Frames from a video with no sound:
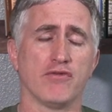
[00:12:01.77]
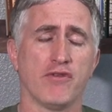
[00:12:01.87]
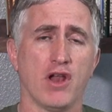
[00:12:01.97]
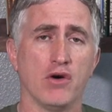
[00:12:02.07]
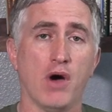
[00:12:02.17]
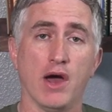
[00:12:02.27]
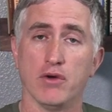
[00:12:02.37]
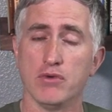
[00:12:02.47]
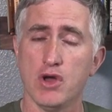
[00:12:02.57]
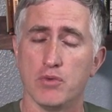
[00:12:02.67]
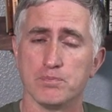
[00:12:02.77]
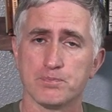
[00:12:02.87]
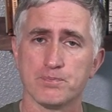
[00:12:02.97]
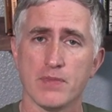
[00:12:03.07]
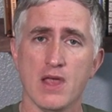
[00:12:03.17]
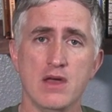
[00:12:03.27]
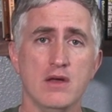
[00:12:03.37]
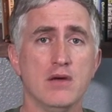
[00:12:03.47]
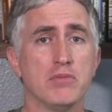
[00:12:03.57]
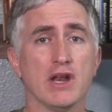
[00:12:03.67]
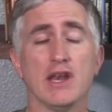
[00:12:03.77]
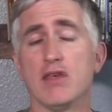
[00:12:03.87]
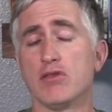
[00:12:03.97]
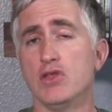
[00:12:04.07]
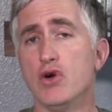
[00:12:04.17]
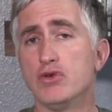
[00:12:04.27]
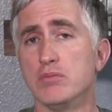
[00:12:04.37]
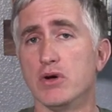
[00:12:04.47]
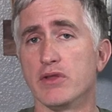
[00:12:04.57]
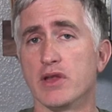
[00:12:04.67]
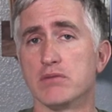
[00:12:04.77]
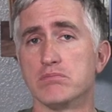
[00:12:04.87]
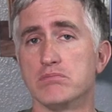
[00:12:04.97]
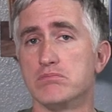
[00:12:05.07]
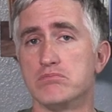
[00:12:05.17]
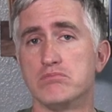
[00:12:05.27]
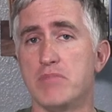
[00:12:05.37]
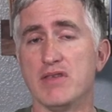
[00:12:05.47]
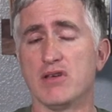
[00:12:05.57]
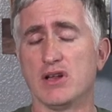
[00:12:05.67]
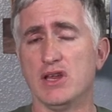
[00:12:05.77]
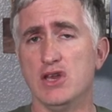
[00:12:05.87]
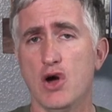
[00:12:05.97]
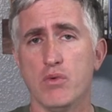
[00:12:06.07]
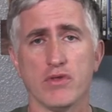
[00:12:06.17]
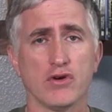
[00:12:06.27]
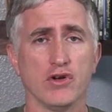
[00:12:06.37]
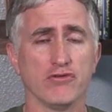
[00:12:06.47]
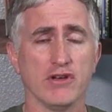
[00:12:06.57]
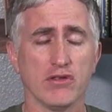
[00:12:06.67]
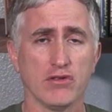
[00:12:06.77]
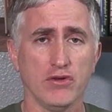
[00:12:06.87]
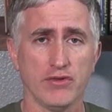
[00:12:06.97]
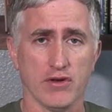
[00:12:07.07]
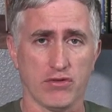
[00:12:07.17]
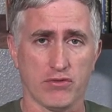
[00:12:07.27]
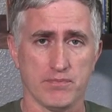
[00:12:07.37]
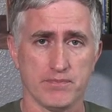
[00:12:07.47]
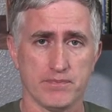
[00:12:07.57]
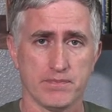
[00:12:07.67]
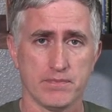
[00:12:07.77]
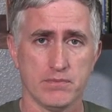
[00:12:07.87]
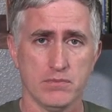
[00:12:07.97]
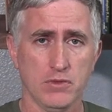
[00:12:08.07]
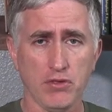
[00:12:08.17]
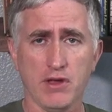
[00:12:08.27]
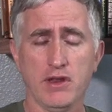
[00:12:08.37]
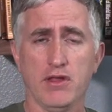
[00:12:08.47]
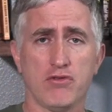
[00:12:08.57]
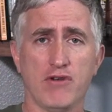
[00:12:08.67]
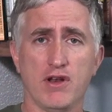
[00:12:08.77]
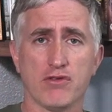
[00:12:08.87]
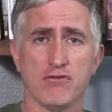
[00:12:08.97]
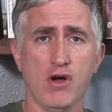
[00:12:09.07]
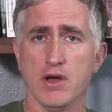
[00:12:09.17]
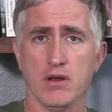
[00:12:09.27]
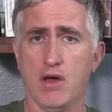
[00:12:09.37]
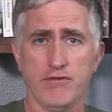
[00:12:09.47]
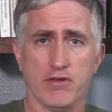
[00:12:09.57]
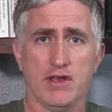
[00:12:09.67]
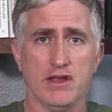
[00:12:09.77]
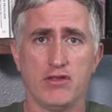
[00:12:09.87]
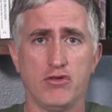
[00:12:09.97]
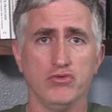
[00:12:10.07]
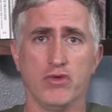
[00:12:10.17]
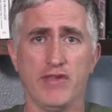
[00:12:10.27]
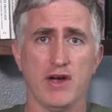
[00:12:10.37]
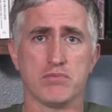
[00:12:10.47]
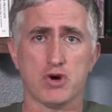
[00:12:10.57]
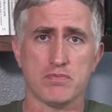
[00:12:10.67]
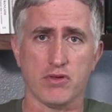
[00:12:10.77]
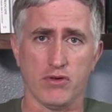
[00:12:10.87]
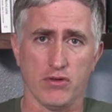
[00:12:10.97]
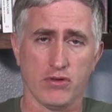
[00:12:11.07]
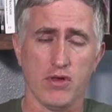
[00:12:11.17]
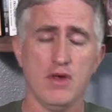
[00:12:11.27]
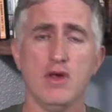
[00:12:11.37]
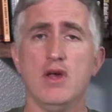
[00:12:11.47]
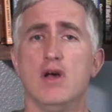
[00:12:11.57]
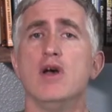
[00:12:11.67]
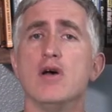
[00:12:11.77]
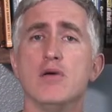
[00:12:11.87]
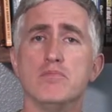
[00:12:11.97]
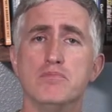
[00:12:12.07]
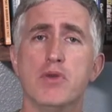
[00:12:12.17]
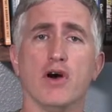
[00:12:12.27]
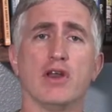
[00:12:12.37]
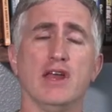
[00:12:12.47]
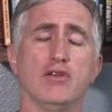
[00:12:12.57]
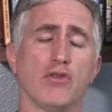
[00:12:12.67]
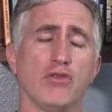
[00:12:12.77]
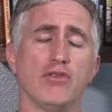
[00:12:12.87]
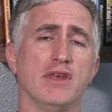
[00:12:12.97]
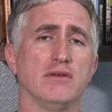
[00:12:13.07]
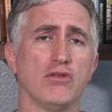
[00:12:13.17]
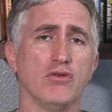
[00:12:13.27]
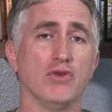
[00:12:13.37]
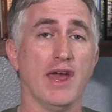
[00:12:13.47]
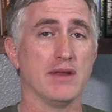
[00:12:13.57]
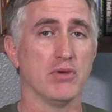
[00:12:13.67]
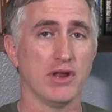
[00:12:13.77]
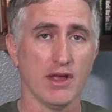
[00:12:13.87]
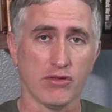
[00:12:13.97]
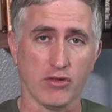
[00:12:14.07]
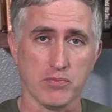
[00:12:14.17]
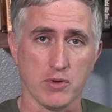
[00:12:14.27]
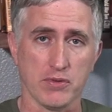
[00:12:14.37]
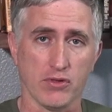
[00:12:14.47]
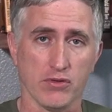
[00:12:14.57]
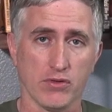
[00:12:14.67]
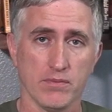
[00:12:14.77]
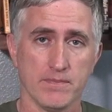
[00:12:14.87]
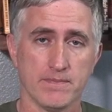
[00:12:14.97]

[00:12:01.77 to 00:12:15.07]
that follow, I don't know. But it is notable that basically no other country has done this. I'm not saying the Israelis are wrong. It, obviously, it suits their purposes but it doesn't seem to suit anybody else's purposes.